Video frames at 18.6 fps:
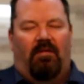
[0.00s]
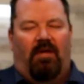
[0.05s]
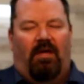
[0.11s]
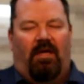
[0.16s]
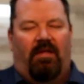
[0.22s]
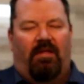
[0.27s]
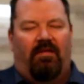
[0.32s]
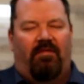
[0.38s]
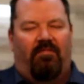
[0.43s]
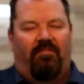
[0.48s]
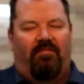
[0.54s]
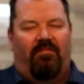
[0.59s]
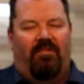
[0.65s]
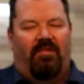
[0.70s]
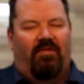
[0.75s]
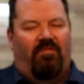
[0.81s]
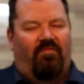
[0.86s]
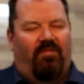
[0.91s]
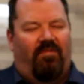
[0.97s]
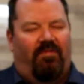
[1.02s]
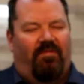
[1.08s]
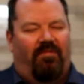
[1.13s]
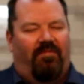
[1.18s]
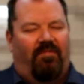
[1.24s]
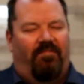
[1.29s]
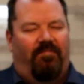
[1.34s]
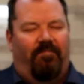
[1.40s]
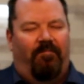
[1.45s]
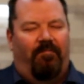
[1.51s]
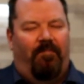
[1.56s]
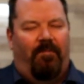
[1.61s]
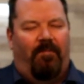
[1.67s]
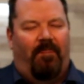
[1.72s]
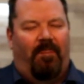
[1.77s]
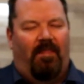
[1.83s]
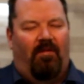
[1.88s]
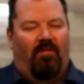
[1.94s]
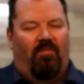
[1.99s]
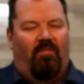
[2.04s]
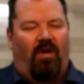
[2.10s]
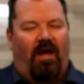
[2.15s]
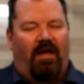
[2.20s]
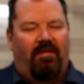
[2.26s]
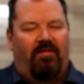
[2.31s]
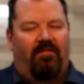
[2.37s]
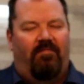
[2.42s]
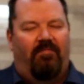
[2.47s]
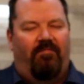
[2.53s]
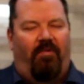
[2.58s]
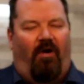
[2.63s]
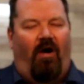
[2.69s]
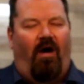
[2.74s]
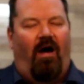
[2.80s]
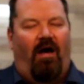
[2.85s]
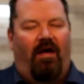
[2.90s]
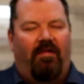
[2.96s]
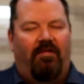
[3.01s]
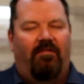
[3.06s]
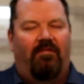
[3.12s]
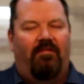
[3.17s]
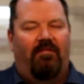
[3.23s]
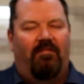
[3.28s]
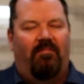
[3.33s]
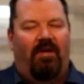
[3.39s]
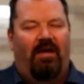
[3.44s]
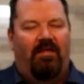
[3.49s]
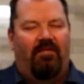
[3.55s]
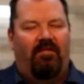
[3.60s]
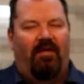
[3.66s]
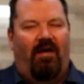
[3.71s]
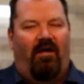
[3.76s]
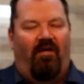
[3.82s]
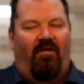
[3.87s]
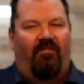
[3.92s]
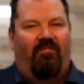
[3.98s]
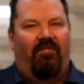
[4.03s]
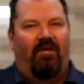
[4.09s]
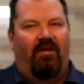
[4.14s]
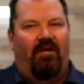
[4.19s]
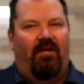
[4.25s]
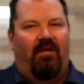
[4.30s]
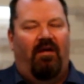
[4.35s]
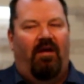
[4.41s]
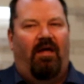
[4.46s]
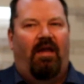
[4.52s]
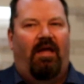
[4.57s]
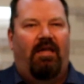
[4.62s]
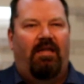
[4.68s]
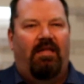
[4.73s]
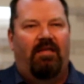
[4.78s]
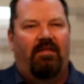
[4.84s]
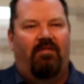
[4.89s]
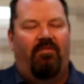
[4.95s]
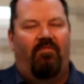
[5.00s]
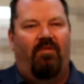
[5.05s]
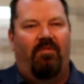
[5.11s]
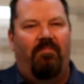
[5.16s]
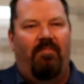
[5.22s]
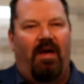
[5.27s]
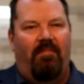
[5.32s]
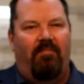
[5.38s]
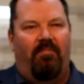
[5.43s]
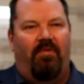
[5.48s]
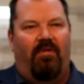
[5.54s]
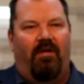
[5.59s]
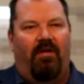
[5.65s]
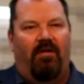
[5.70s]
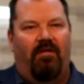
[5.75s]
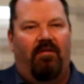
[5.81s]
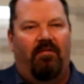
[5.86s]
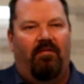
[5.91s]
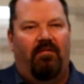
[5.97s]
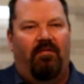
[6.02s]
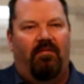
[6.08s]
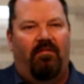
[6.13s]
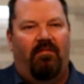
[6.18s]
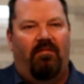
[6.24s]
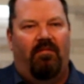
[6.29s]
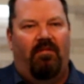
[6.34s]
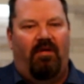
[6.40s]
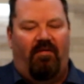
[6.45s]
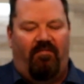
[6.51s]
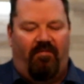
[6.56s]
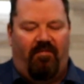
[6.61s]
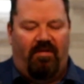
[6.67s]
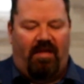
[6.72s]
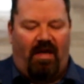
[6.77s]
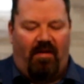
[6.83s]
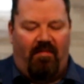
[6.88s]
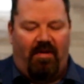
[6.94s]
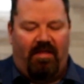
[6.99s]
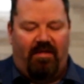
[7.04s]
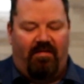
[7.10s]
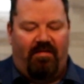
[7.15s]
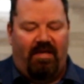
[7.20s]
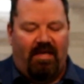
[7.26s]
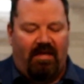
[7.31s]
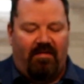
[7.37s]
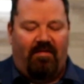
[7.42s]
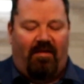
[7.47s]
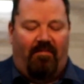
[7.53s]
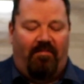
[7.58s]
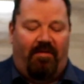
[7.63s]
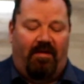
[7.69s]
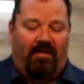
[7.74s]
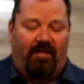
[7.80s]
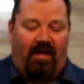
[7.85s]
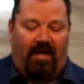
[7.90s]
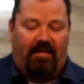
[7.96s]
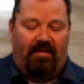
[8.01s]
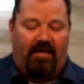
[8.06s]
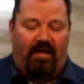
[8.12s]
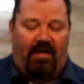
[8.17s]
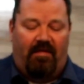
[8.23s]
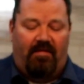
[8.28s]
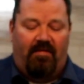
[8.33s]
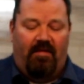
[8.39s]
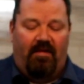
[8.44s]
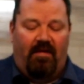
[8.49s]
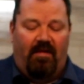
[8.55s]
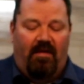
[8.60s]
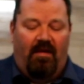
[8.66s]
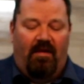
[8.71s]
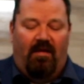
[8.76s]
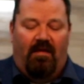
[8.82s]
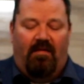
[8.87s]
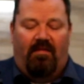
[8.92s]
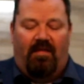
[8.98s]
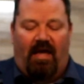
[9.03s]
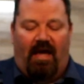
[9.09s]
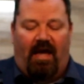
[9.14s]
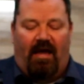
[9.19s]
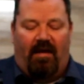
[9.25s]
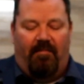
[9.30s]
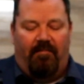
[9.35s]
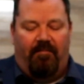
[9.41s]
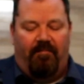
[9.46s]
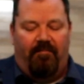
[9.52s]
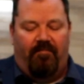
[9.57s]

And this was this was where I paused myself and I need to remember every time I think something like this that